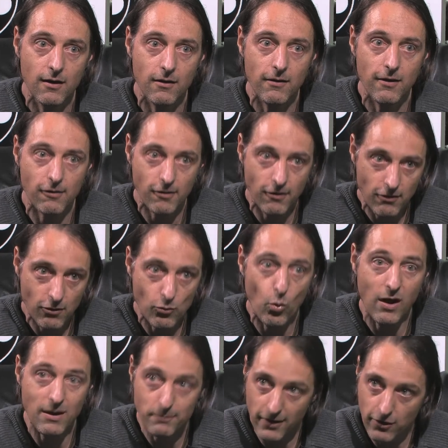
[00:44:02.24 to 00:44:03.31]
This is
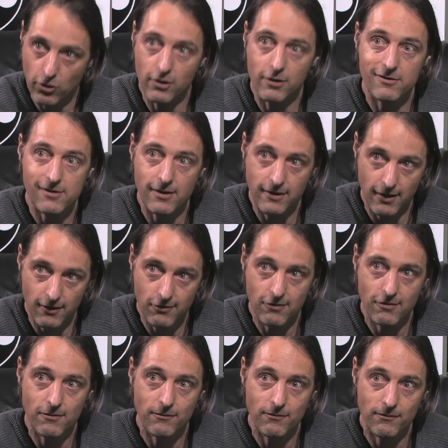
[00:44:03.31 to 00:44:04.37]
one biology,
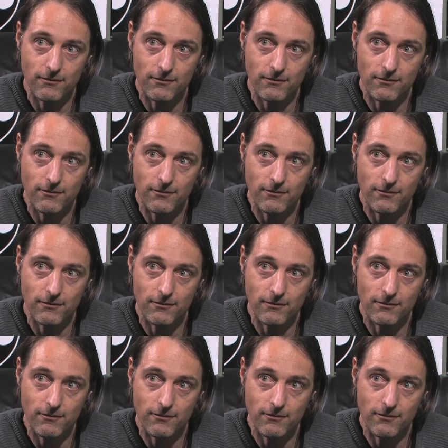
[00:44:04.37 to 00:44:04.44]
yes.